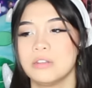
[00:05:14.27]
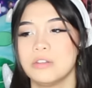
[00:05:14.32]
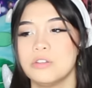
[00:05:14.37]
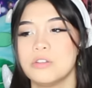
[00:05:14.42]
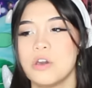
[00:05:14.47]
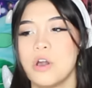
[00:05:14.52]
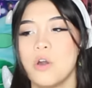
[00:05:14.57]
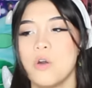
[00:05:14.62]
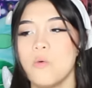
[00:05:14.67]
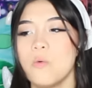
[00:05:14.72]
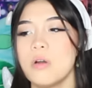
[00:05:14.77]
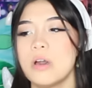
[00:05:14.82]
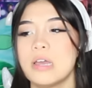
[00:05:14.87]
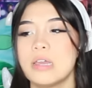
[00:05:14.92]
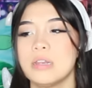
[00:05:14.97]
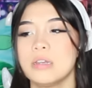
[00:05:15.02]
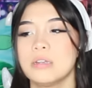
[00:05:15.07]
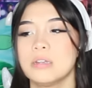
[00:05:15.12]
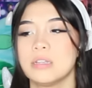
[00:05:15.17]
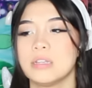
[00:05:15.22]
No
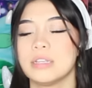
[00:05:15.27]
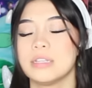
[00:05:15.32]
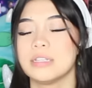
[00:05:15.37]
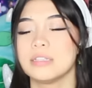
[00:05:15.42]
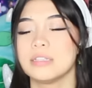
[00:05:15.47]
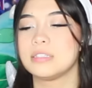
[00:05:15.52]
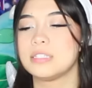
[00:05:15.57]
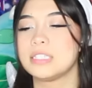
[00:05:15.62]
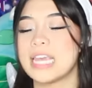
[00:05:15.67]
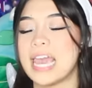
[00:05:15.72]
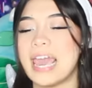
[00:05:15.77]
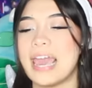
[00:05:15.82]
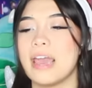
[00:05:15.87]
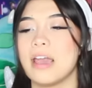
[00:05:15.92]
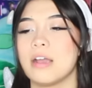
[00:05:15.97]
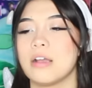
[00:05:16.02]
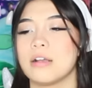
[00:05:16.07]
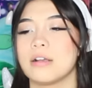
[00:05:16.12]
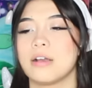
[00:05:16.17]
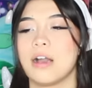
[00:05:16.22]
one
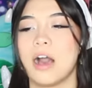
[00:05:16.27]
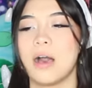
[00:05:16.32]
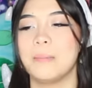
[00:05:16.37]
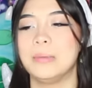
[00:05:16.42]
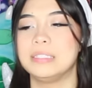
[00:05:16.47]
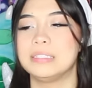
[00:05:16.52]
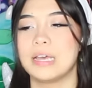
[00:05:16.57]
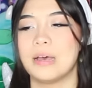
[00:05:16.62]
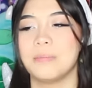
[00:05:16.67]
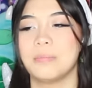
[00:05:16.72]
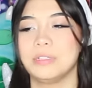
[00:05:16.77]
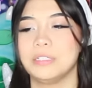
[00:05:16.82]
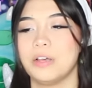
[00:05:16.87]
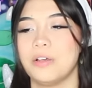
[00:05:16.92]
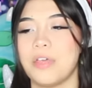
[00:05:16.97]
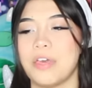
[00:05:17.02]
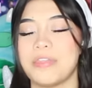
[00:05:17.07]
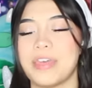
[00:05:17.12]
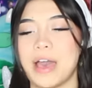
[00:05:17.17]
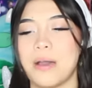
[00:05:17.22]
dare comment down
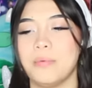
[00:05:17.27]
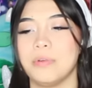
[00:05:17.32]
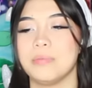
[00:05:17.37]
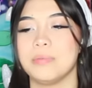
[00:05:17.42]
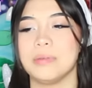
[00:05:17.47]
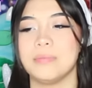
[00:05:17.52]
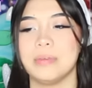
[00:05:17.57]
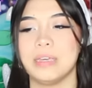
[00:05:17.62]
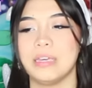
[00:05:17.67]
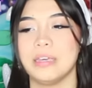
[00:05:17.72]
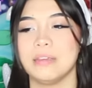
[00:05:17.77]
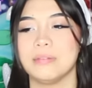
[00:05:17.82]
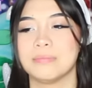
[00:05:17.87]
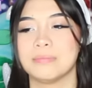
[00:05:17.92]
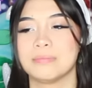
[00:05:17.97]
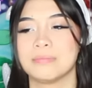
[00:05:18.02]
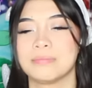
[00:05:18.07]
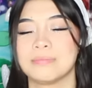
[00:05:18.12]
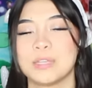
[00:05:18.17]
below that that would be me.